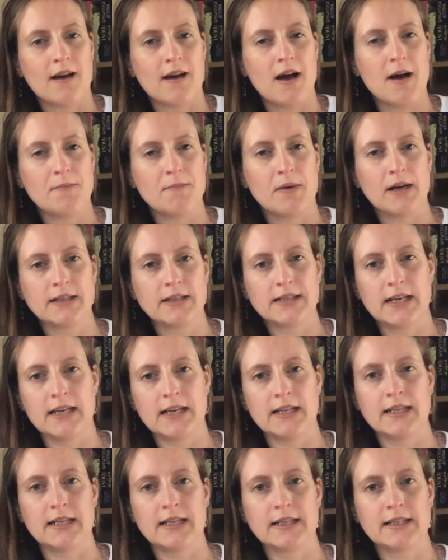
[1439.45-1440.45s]
I might take
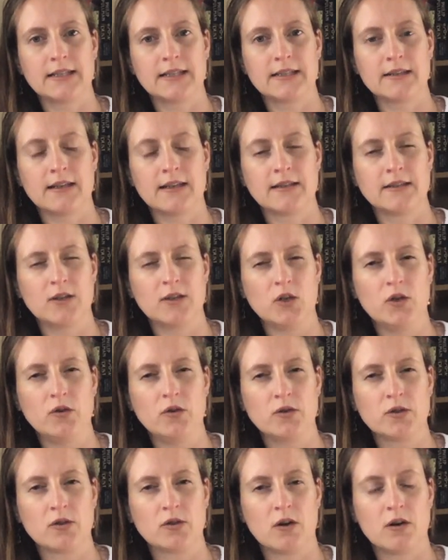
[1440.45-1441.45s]
this as a new
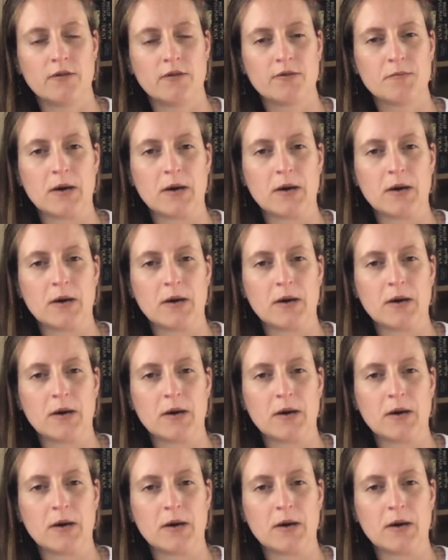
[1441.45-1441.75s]
start for my